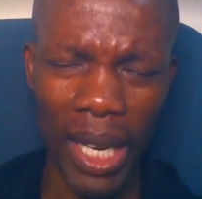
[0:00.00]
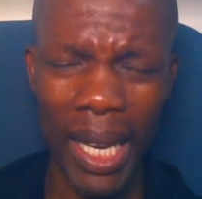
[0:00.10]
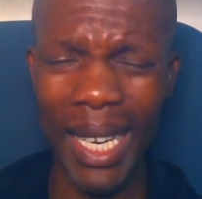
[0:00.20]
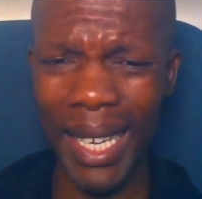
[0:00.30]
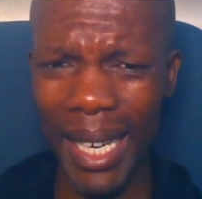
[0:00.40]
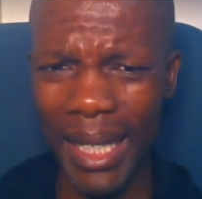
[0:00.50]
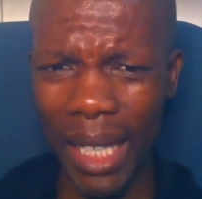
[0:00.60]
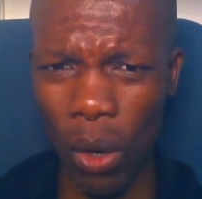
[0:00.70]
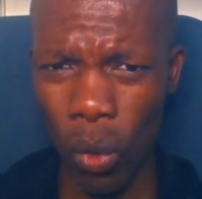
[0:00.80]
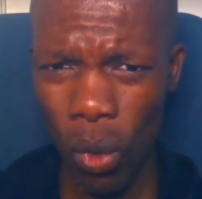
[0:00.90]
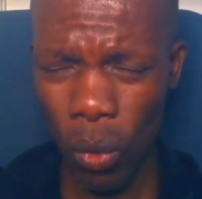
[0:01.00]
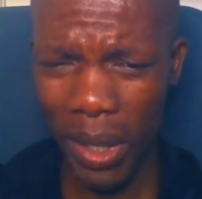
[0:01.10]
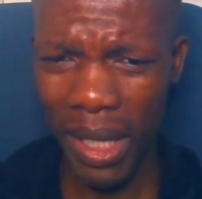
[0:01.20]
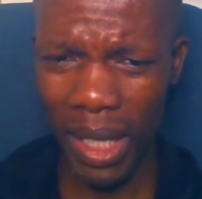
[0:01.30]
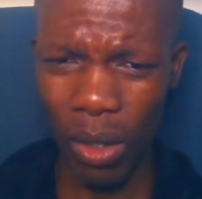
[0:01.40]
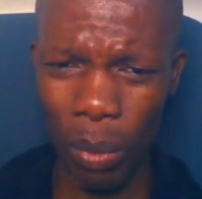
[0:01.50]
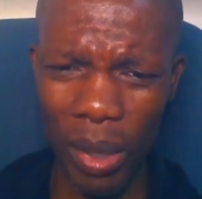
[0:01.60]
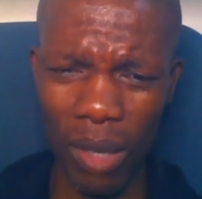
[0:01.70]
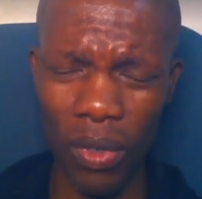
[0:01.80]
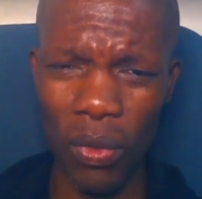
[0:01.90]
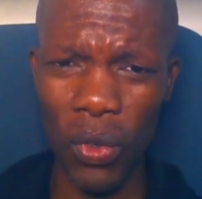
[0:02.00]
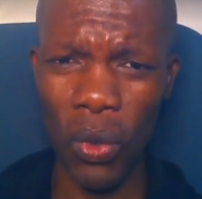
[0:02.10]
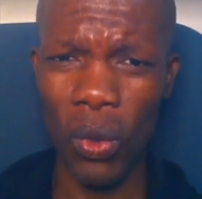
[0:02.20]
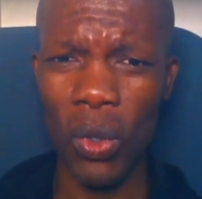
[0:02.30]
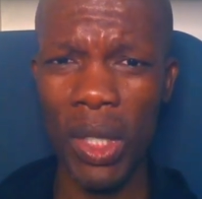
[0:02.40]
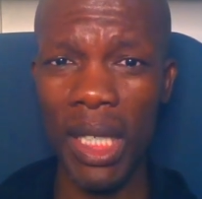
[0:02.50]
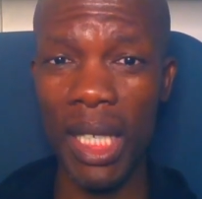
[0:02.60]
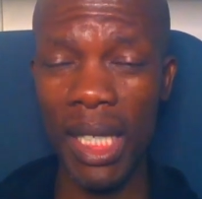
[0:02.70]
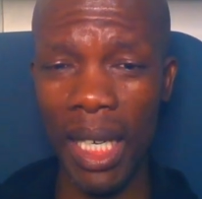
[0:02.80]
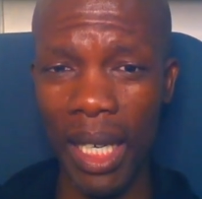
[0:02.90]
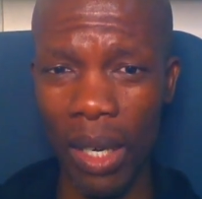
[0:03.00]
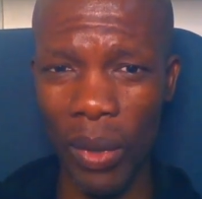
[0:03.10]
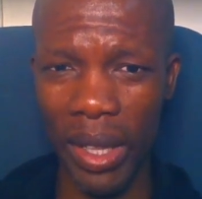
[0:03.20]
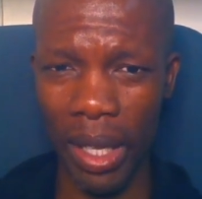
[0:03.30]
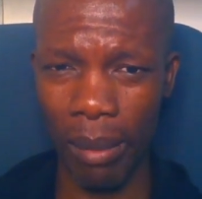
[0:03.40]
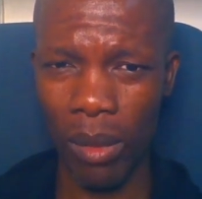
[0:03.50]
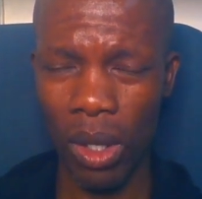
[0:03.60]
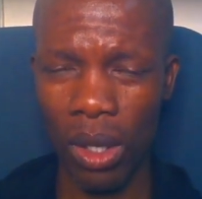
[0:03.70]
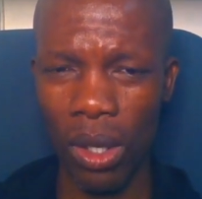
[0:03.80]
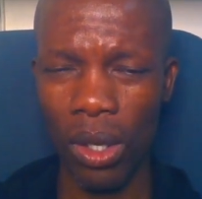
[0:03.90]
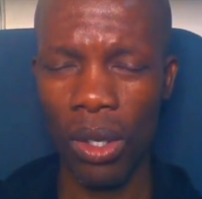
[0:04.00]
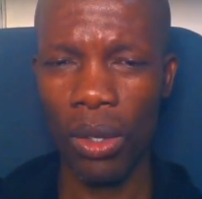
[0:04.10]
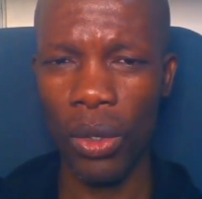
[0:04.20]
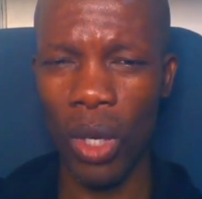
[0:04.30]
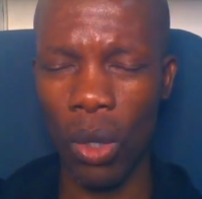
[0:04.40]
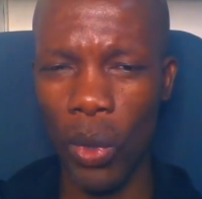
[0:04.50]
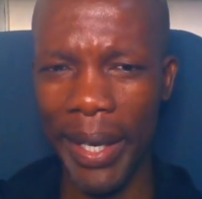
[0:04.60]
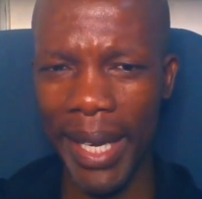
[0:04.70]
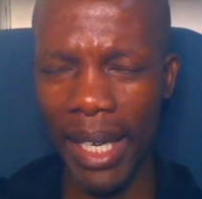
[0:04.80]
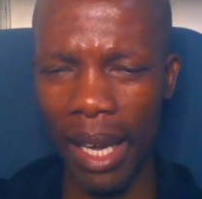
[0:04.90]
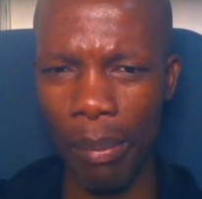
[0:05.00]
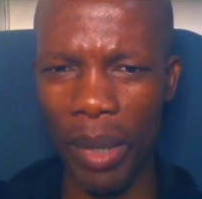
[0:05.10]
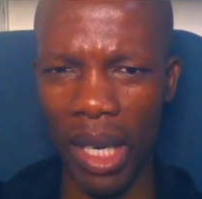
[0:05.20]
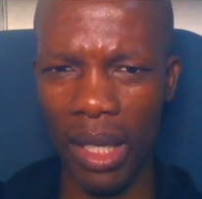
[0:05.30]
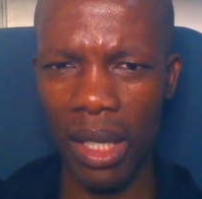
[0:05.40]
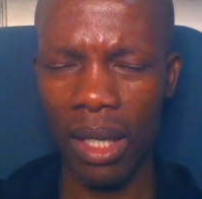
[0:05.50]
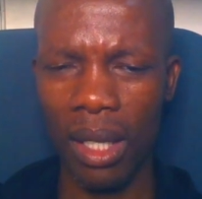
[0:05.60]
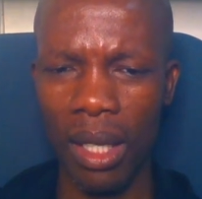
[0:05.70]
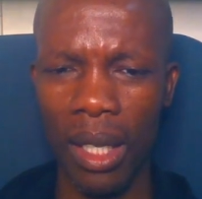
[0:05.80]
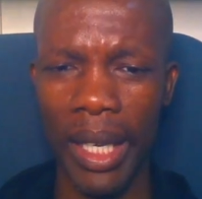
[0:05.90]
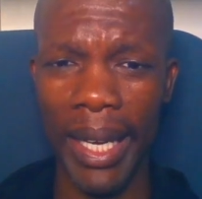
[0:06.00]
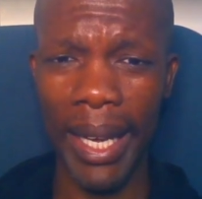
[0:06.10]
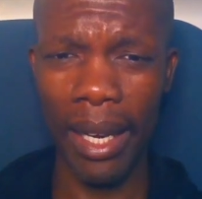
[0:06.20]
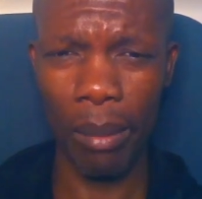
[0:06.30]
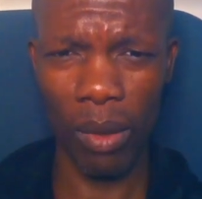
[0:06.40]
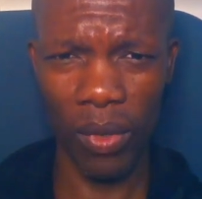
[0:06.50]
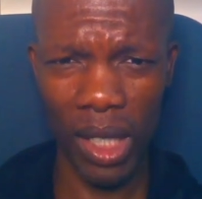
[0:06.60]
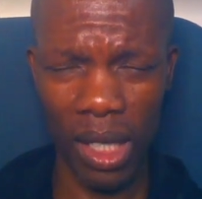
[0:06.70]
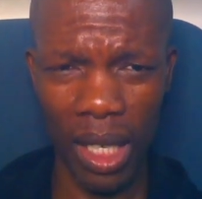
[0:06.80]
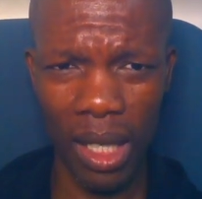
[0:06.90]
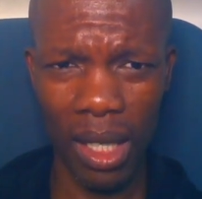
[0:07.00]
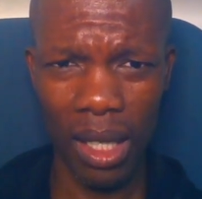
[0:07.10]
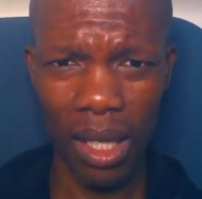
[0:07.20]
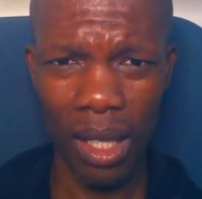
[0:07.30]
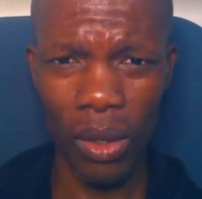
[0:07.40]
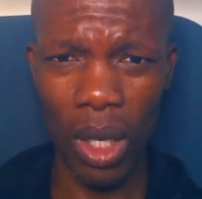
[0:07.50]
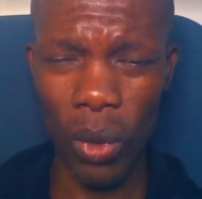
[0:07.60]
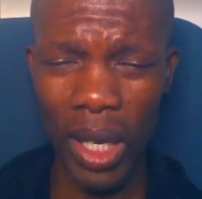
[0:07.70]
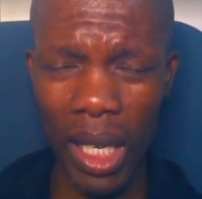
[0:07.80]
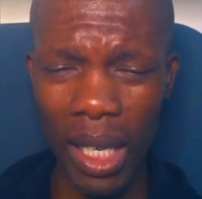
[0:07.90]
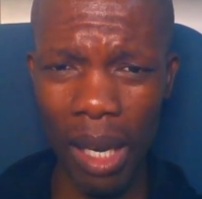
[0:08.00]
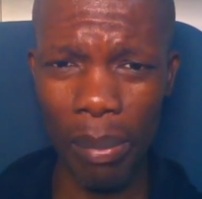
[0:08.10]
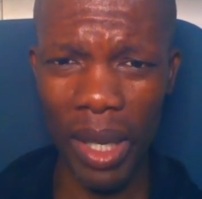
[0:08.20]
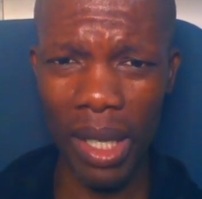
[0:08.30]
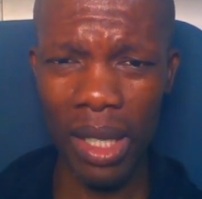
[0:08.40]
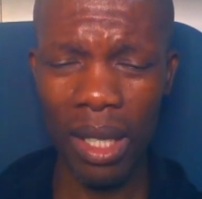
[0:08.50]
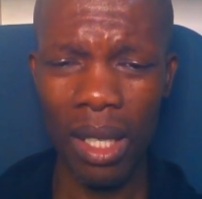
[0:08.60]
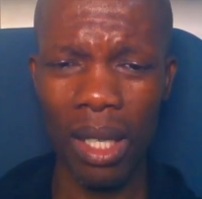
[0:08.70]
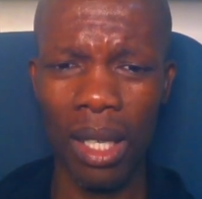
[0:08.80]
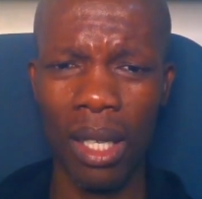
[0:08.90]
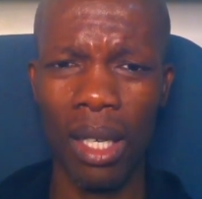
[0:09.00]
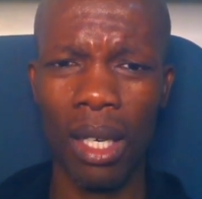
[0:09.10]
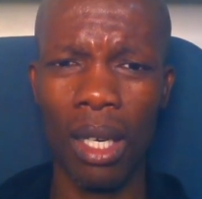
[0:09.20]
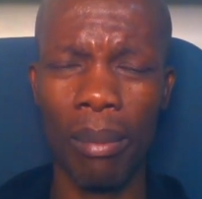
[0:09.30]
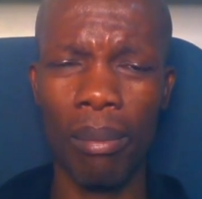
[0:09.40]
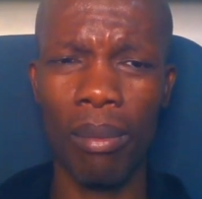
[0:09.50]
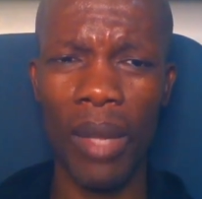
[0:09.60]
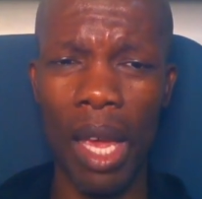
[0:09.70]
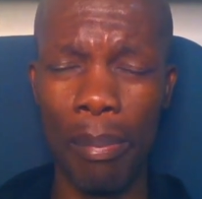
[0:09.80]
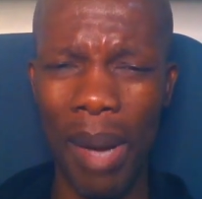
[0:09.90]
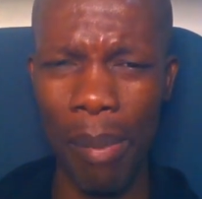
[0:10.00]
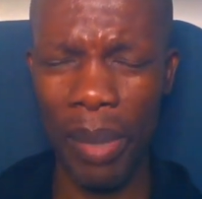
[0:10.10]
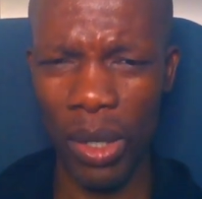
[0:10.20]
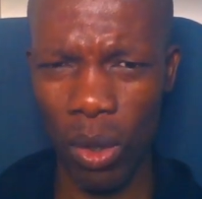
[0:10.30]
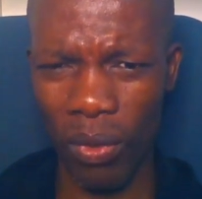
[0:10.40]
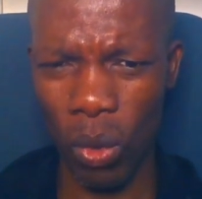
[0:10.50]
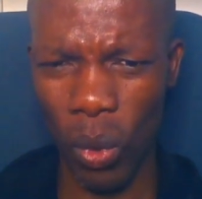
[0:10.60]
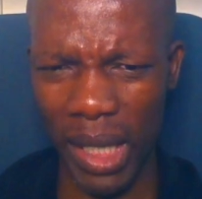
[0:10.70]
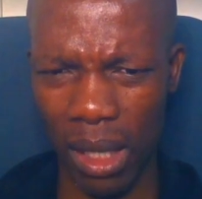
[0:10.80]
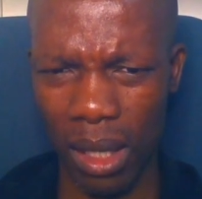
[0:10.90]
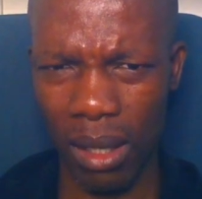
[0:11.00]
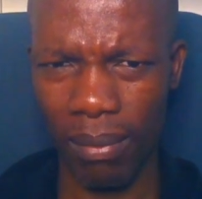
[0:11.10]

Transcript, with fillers: And right now, with ZANU-P F, if you disagree with them, you are quickly labeled an enemy of the state. You are quickly labeled um, a puppet of the West.